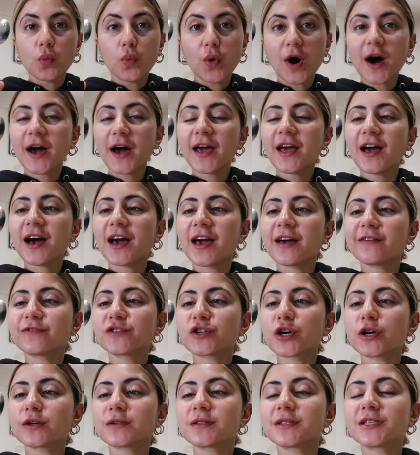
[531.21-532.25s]
Why I have
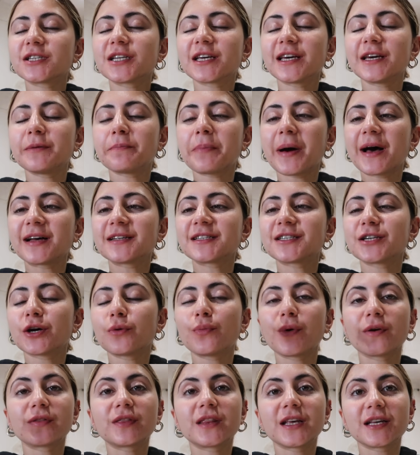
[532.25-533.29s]
chosen to eat pasta
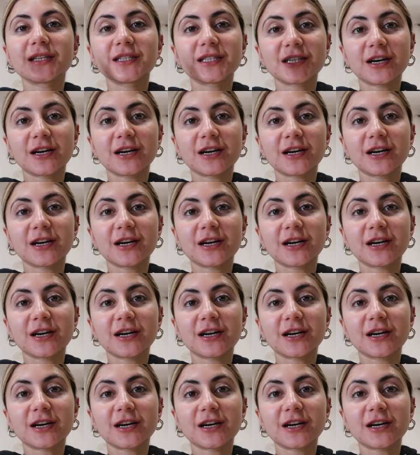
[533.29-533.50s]
with this